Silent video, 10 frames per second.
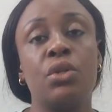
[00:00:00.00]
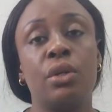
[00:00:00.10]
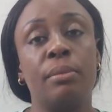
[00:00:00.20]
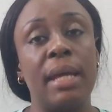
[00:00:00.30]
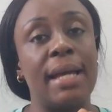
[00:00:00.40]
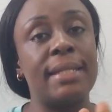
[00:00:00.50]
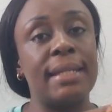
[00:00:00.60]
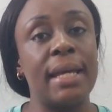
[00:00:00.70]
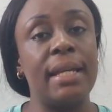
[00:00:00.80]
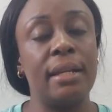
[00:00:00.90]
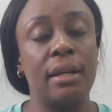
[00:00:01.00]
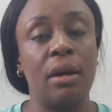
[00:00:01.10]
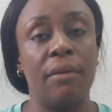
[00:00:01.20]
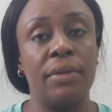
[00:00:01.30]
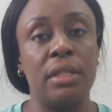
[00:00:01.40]
So you'll be assigned an
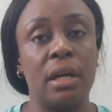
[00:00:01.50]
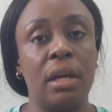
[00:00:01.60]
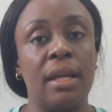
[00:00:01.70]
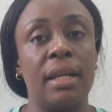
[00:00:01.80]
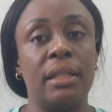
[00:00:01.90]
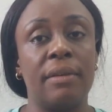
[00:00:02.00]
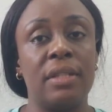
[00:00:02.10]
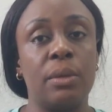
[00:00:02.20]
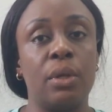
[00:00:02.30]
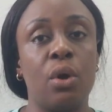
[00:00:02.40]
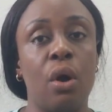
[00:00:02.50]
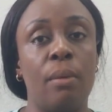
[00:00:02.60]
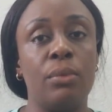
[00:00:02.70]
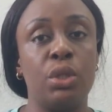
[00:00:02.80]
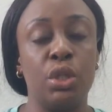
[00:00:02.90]
officer, and that officer will
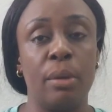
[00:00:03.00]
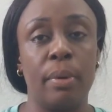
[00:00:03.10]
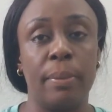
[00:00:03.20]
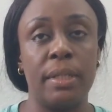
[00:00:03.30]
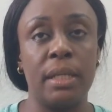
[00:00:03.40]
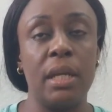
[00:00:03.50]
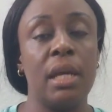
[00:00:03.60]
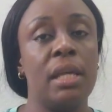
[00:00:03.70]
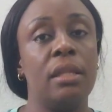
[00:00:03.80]
come to your property.